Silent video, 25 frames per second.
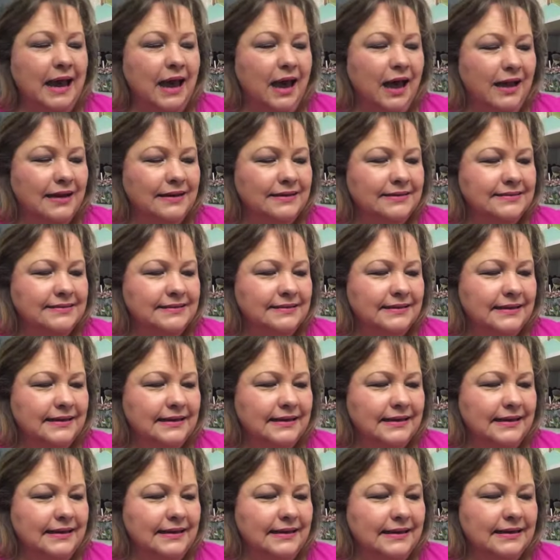
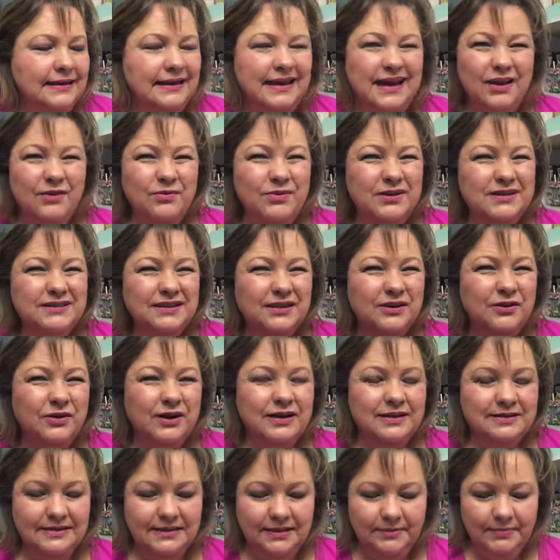honestly, I wasn't
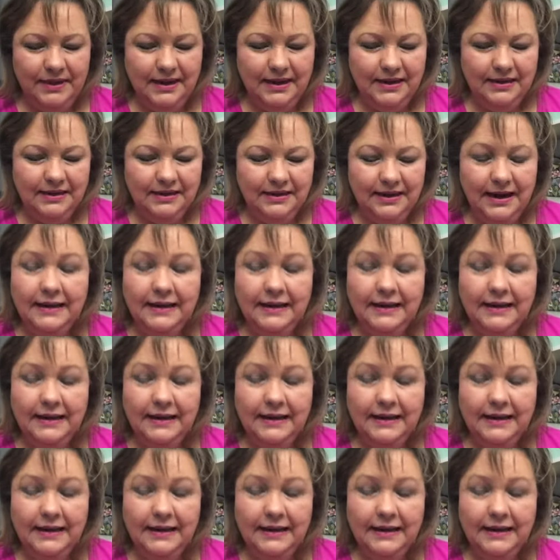crazy about it.